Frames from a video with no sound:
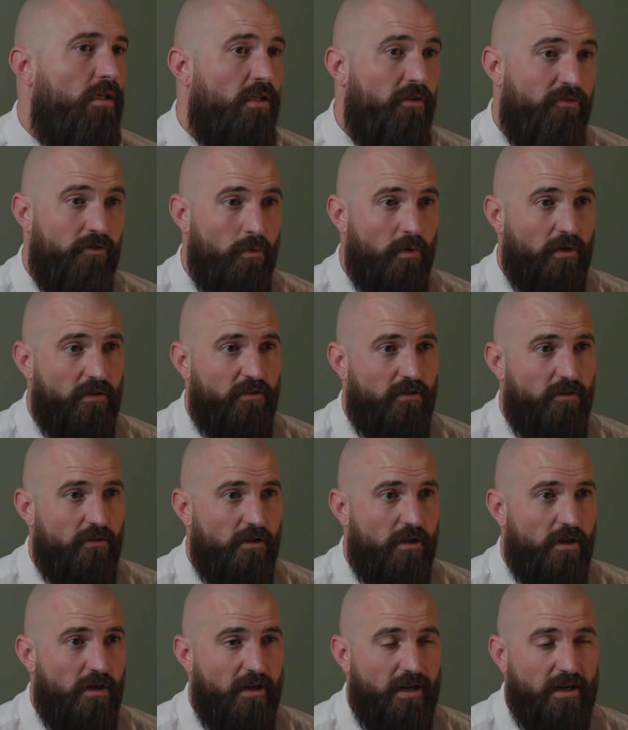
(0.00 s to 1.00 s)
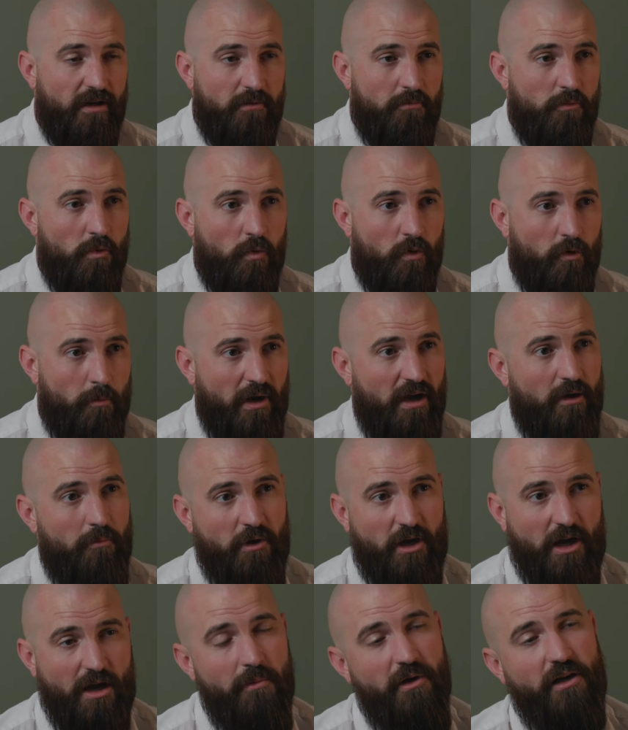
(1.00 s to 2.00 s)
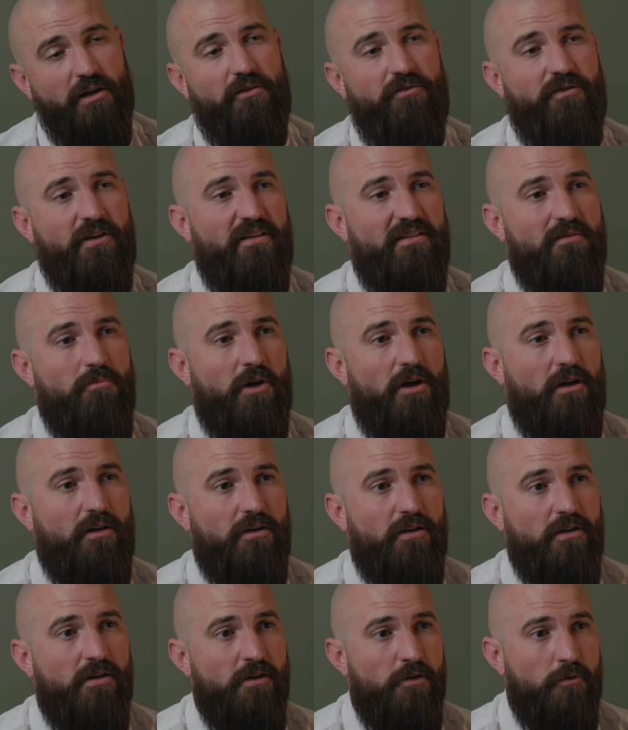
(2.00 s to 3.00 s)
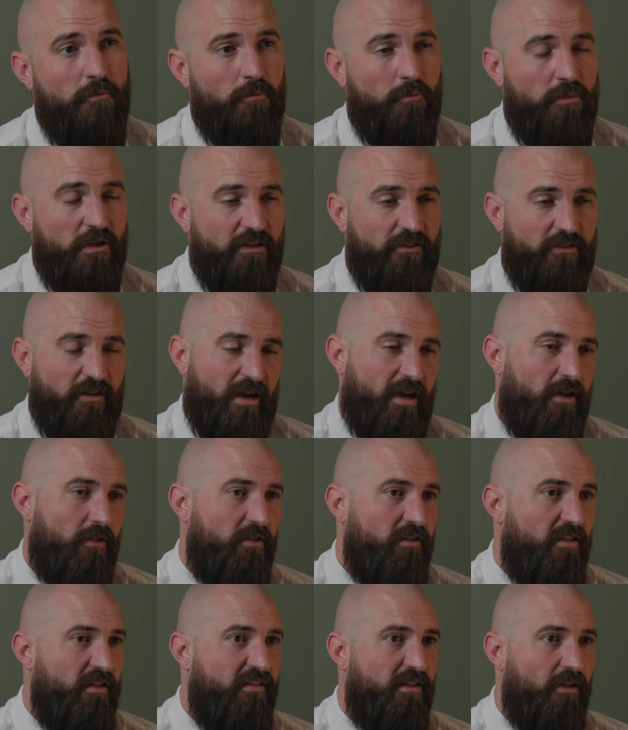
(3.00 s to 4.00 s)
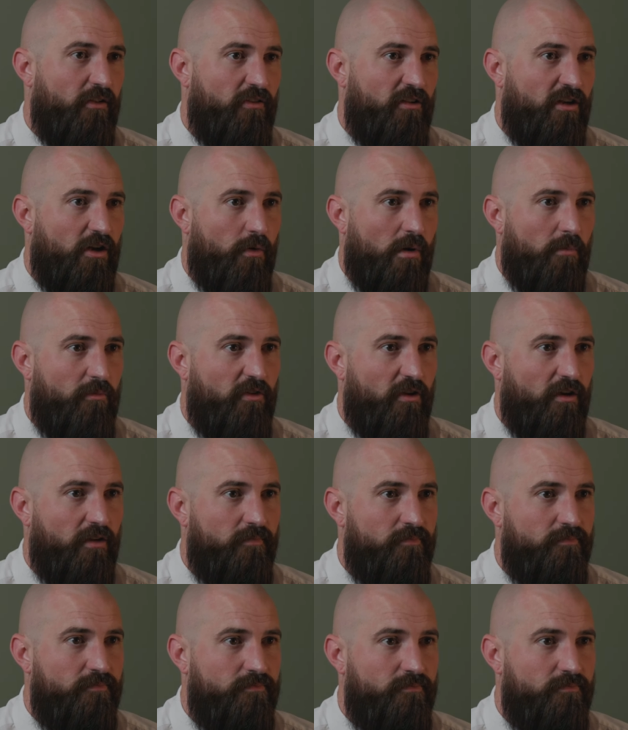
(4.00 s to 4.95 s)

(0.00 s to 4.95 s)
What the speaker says: If you want to learn any more about becoming an Affinity partner, please check out the details on our website.